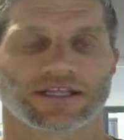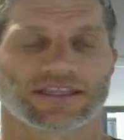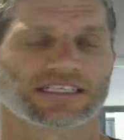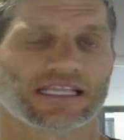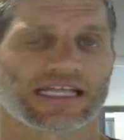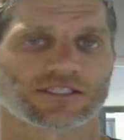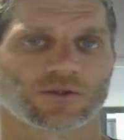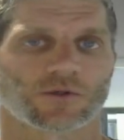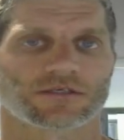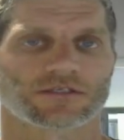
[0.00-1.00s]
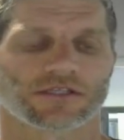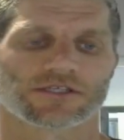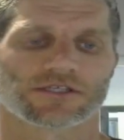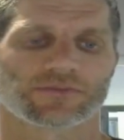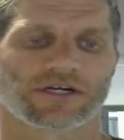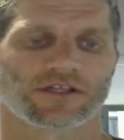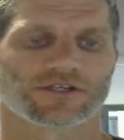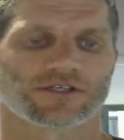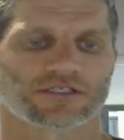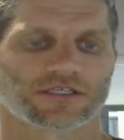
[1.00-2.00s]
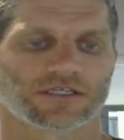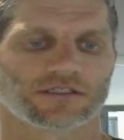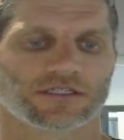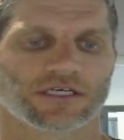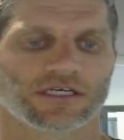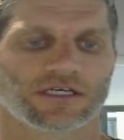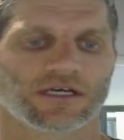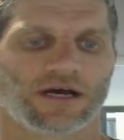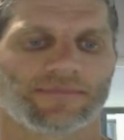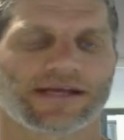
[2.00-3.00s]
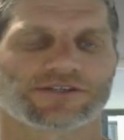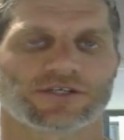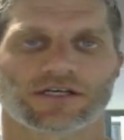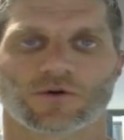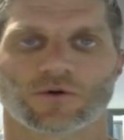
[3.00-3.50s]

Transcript: things of that sort. So this is purely just a metric